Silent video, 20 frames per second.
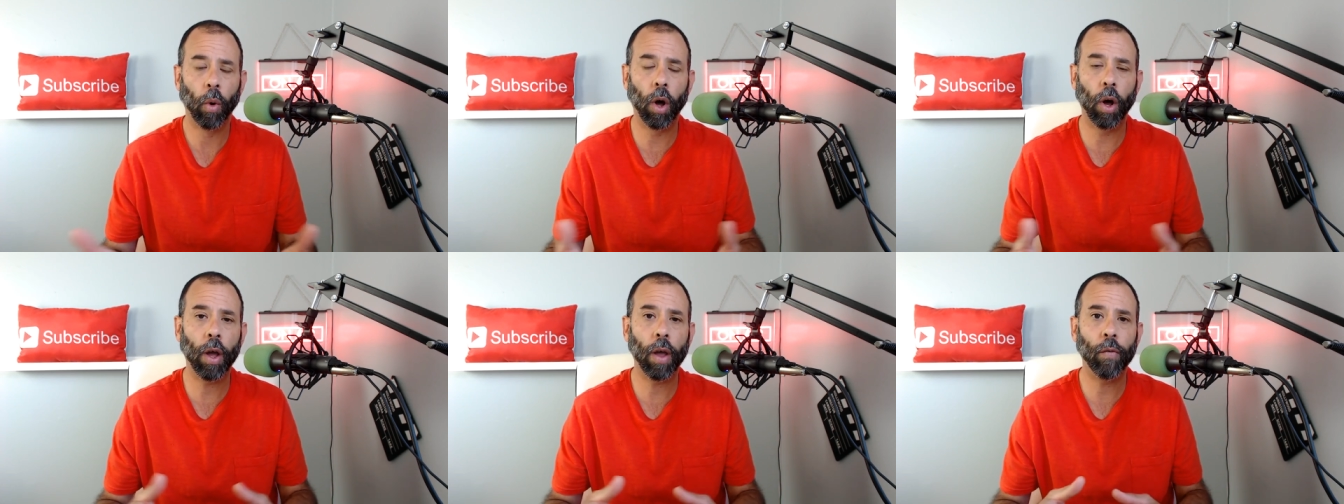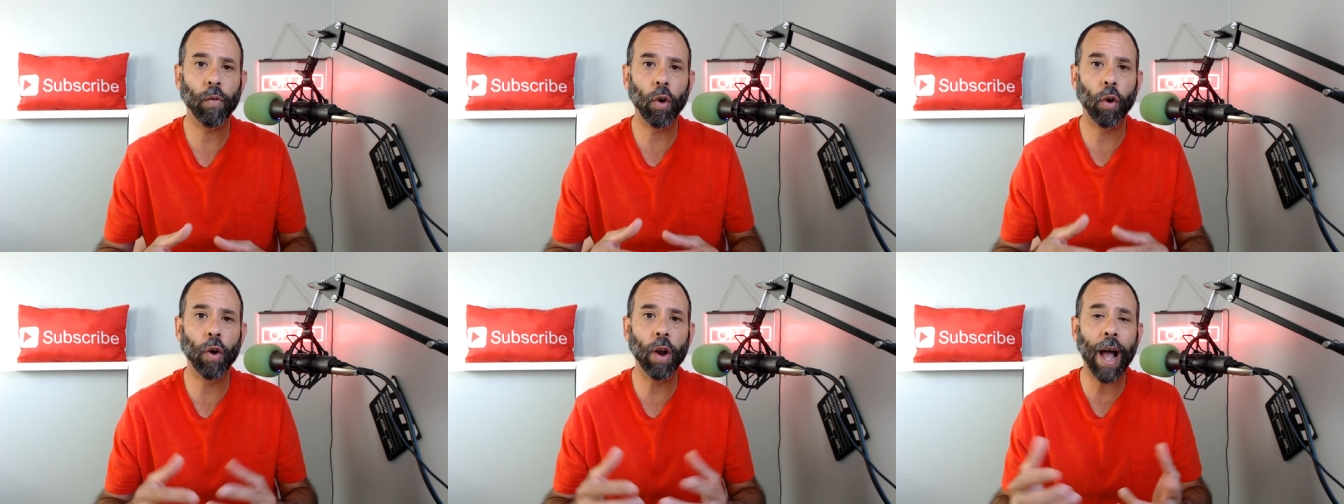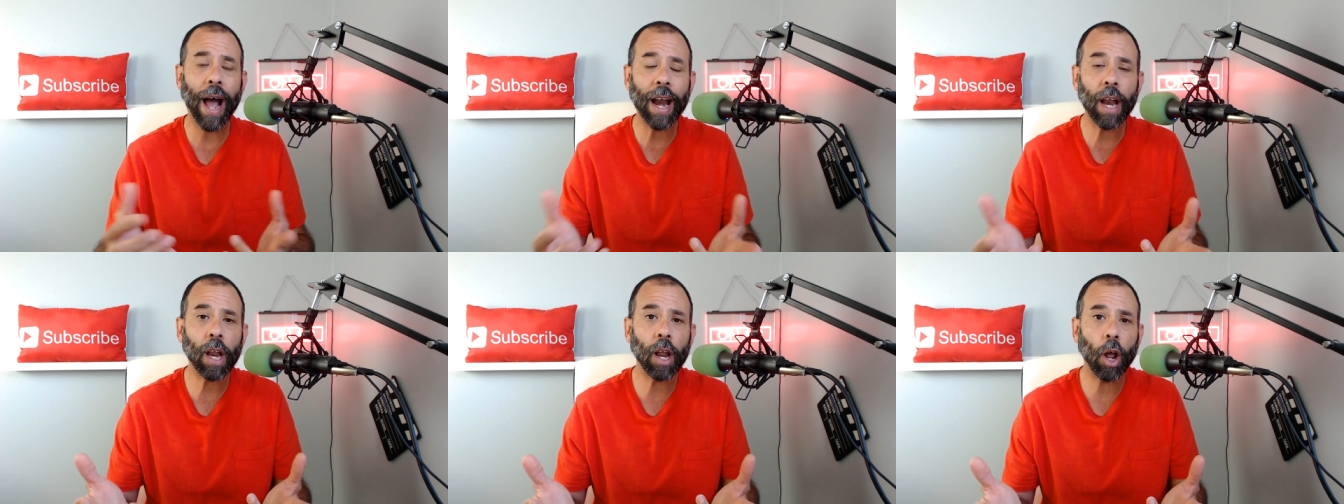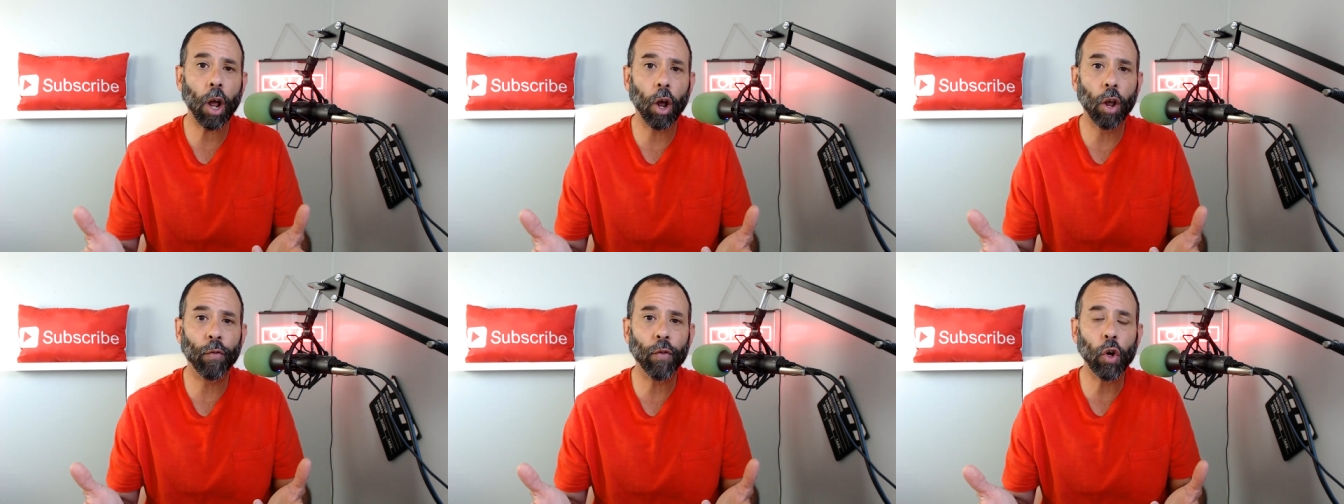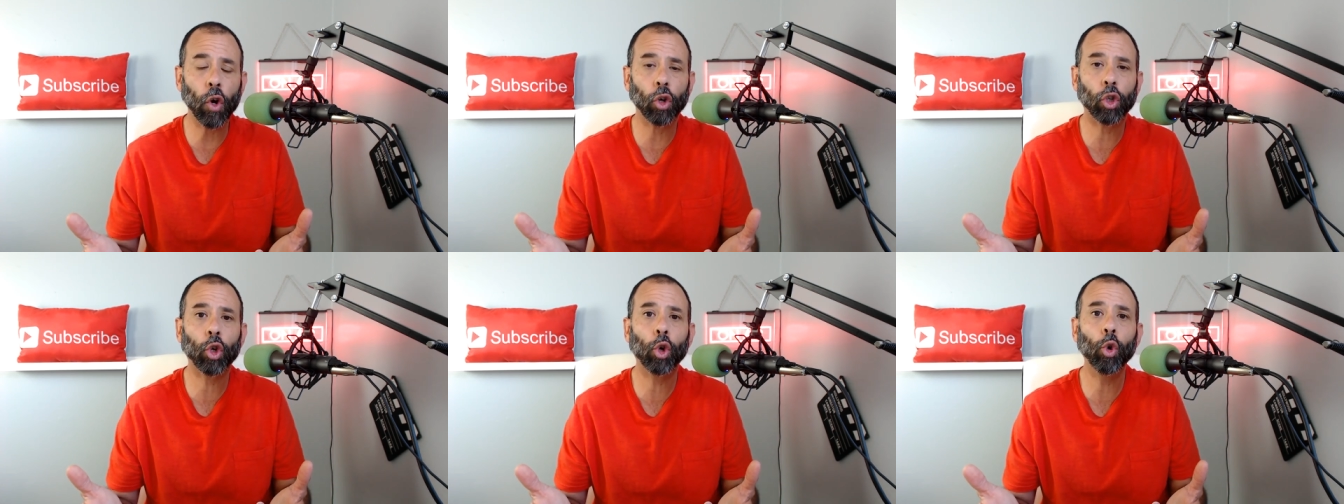Well, if you're not
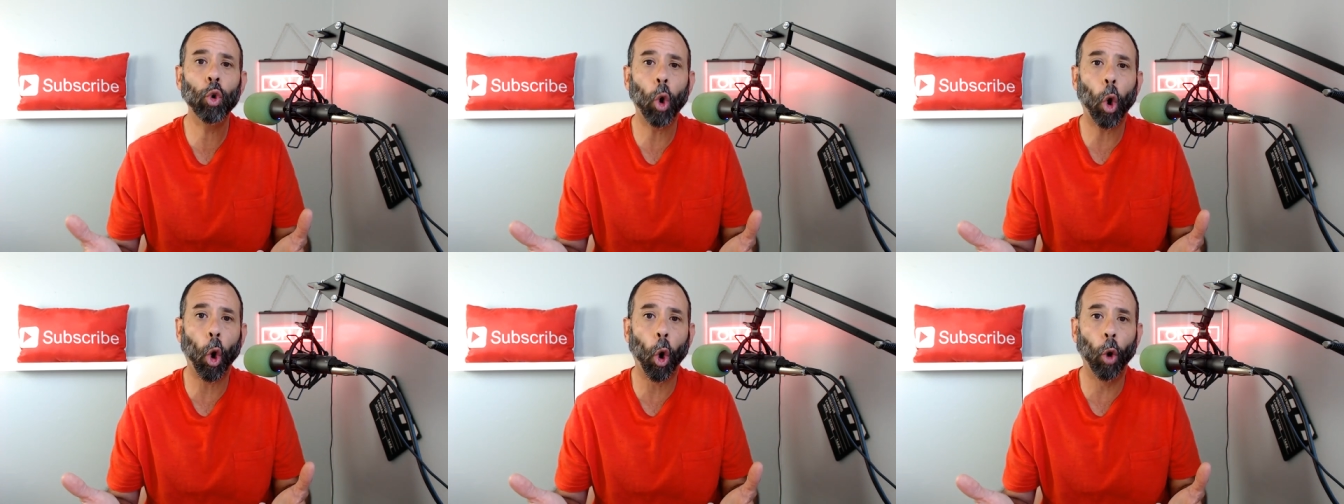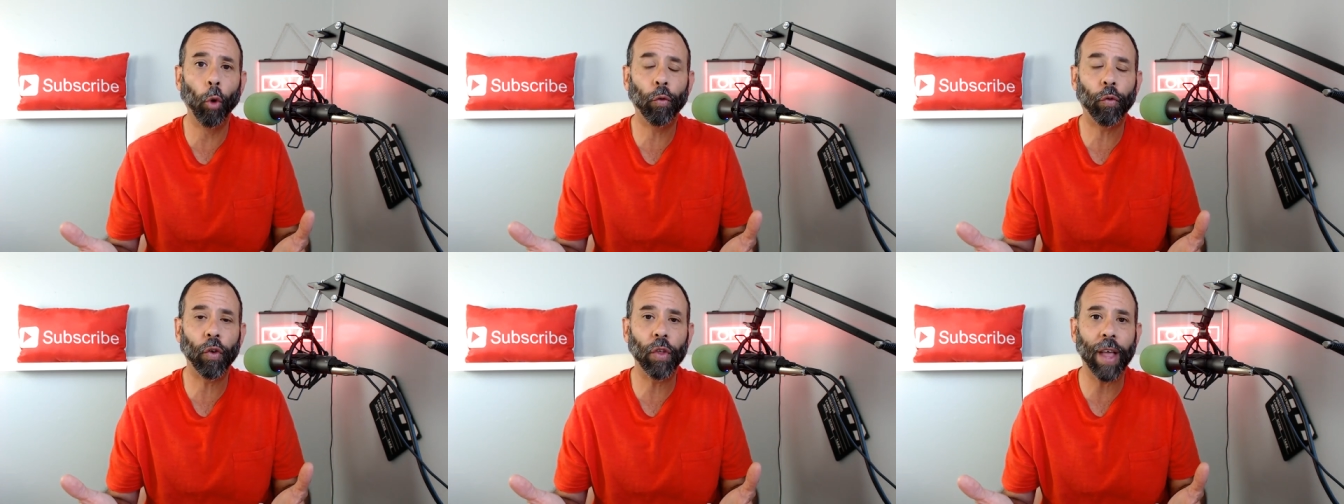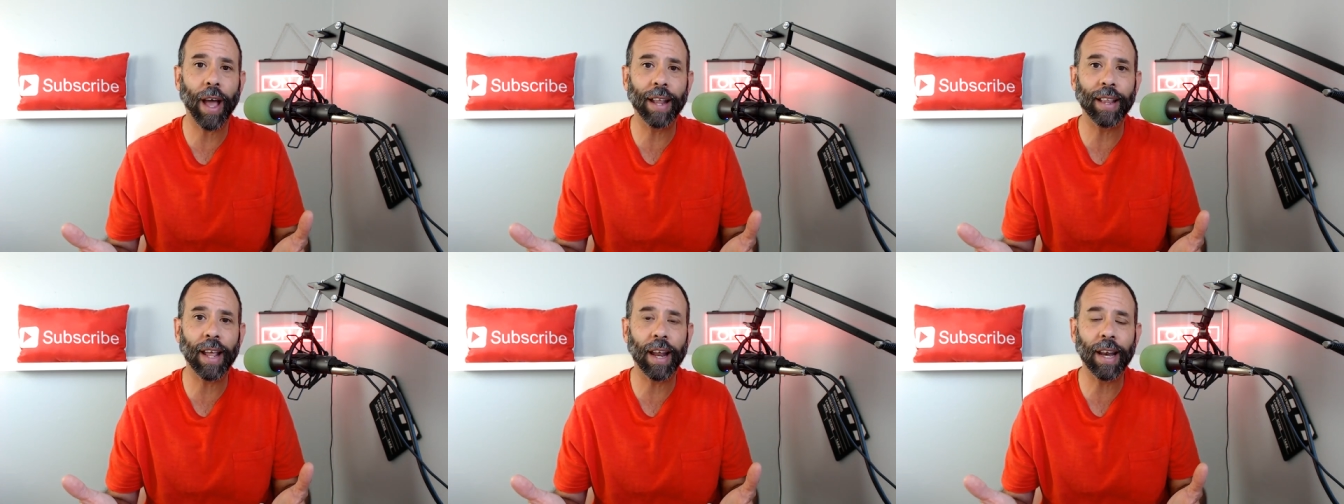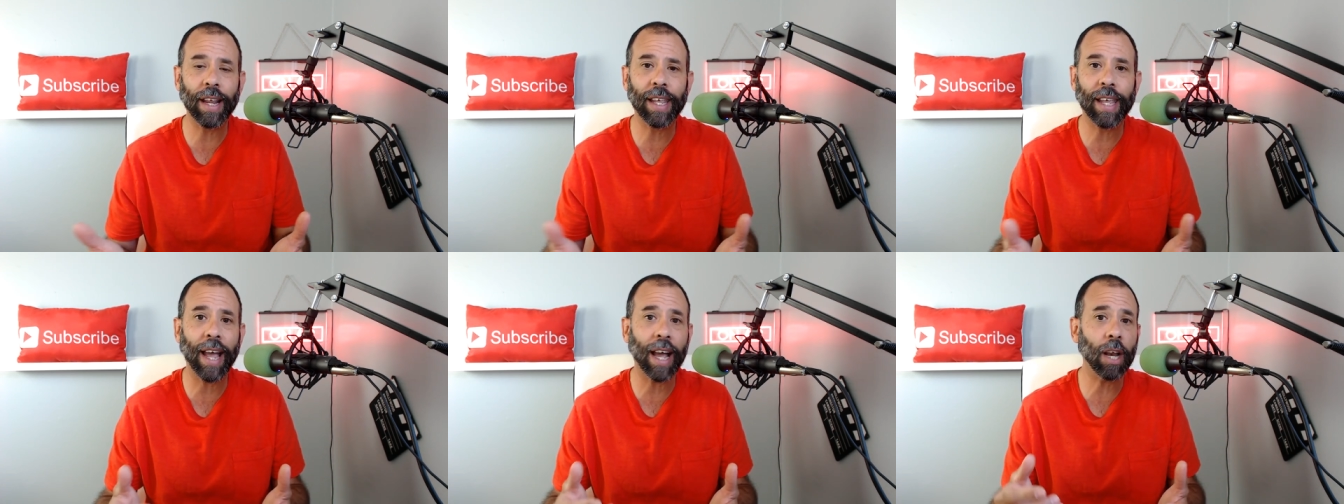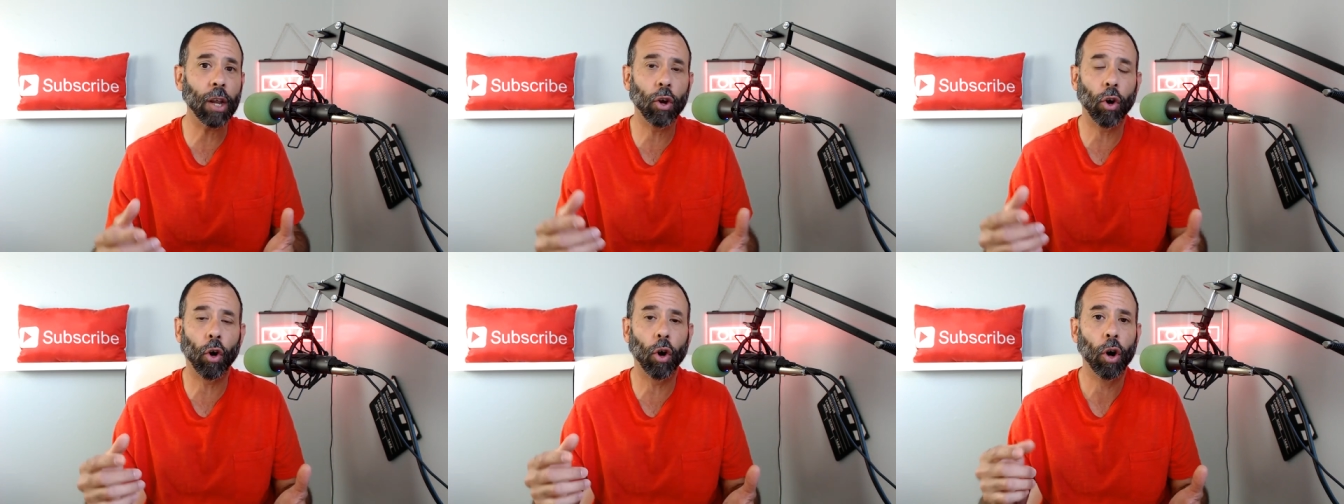if you're too old for that, then
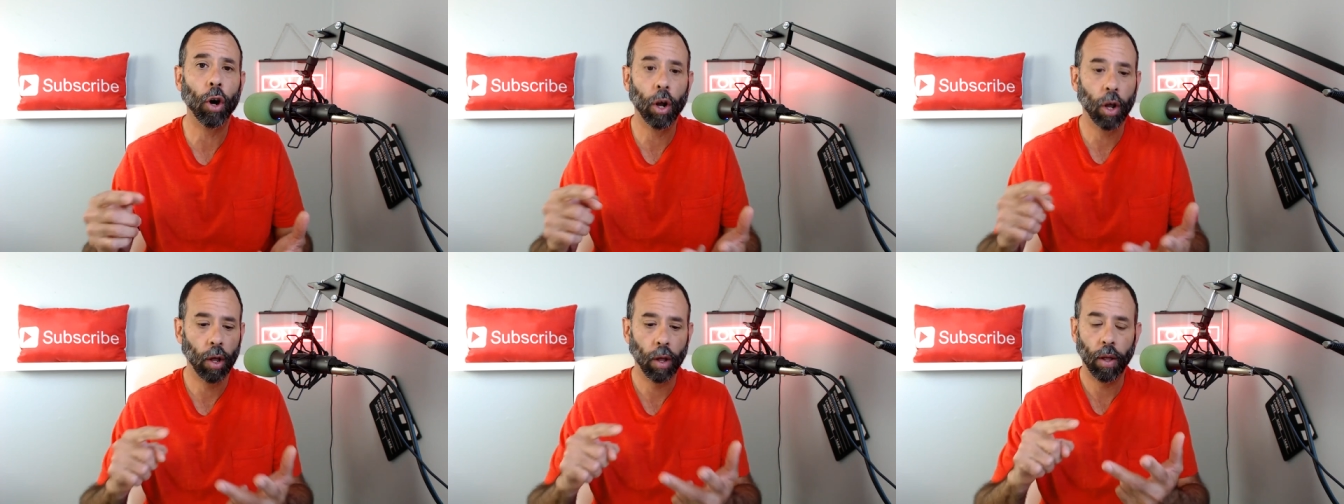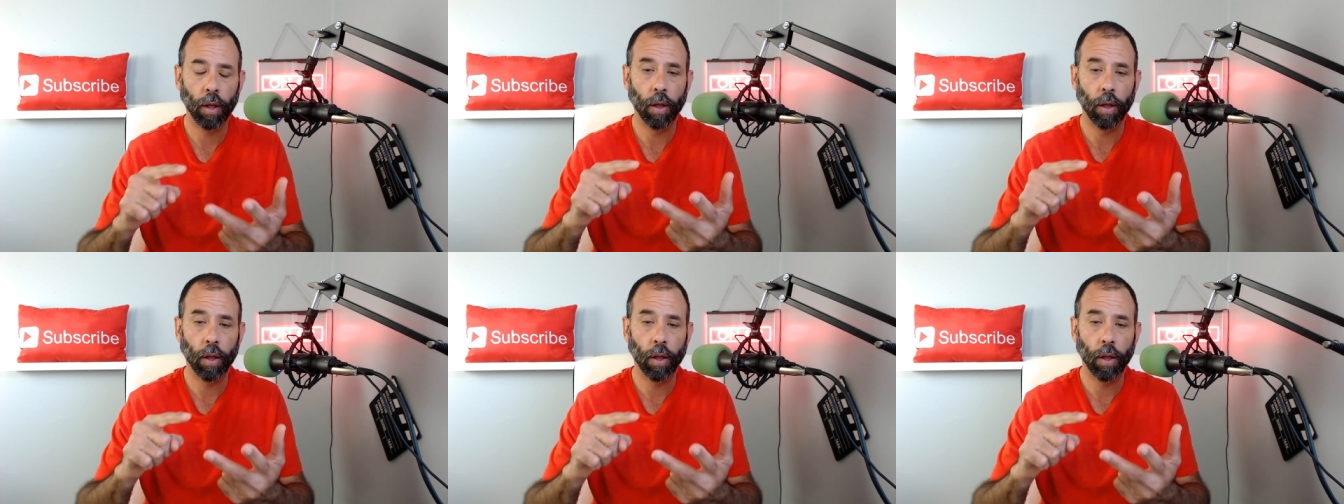get your